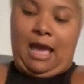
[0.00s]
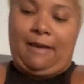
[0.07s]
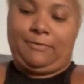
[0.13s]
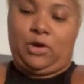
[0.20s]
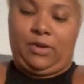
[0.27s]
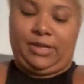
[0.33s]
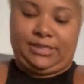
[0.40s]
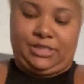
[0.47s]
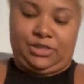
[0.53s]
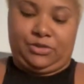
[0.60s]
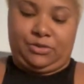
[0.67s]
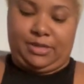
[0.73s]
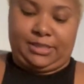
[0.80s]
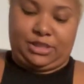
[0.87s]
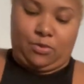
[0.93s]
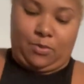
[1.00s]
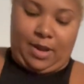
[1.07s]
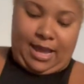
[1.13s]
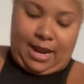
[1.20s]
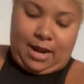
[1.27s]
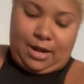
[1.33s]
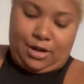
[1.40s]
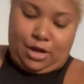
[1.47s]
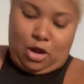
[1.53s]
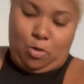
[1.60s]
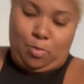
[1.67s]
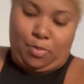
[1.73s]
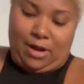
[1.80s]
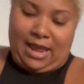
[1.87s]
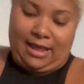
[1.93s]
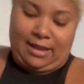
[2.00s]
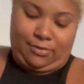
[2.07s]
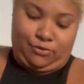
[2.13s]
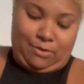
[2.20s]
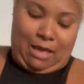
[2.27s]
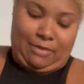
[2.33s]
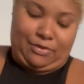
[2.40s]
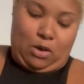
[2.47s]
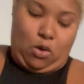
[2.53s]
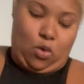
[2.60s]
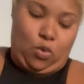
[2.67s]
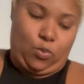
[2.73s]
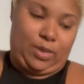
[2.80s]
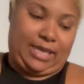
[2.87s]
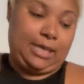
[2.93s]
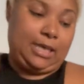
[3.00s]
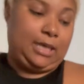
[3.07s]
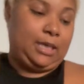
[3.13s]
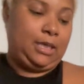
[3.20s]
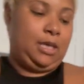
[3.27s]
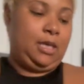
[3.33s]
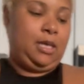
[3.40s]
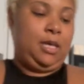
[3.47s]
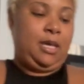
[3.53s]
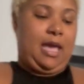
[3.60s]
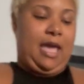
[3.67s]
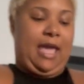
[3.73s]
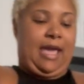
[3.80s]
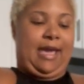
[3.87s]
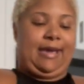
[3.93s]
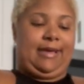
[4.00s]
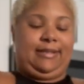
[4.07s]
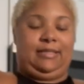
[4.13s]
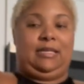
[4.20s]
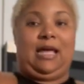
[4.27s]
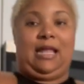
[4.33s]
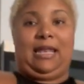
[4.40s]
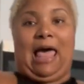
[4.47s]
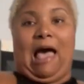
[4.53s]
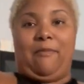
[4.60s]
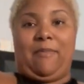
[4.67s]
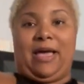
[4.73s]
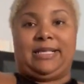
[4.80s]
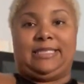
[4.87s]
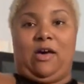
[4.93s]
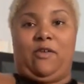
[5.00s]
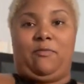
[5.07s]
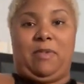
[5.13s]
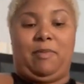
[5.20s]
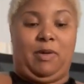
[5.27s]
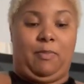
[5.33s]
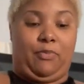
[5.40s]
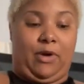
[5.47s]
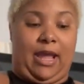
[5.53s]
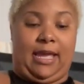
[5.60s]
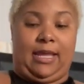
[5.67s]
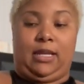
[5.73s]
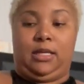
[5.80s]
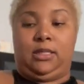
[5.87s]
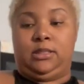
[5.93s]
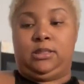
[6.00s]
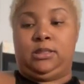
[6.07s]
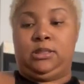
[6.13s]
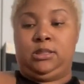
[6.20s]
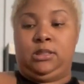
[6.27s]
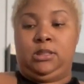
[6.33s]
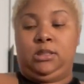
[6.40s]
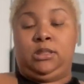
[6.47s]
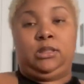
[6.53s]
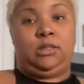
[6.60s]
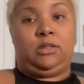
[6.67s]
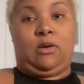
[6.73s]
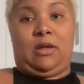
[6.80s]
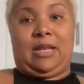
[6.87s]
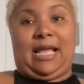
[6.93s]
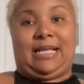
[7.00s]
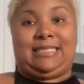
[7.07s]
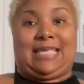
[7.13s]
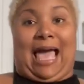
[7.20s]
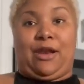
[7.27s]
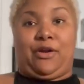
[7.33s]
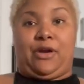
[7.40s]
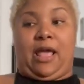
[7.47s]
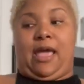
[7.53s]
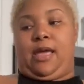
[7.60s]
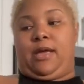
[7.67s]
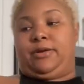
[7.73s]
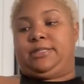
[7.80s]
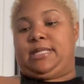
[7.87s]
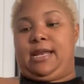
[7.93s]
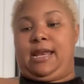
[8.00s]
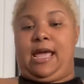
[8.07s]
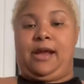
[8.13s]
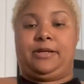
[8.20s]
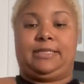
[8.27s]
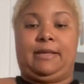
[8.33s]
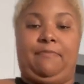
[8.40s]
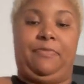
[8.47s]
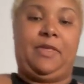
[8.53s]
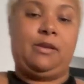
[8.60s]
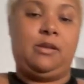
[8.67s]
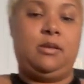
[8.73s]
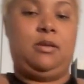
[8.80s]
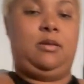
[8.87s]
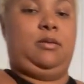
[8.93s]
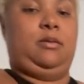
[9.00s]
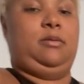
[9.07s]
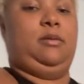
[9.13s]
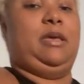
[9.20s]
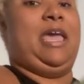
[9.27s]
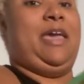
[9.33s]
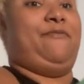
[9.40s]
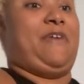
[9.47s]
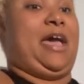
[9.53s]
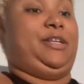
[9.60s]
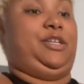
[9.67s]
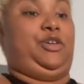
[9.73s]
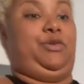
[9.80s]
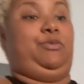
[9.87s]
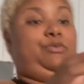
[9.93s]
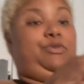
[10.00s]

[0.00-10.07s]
going to do it to where no bread throughout the whole week and allow myself maybe bread on like Saturday or Sunday or something, if I do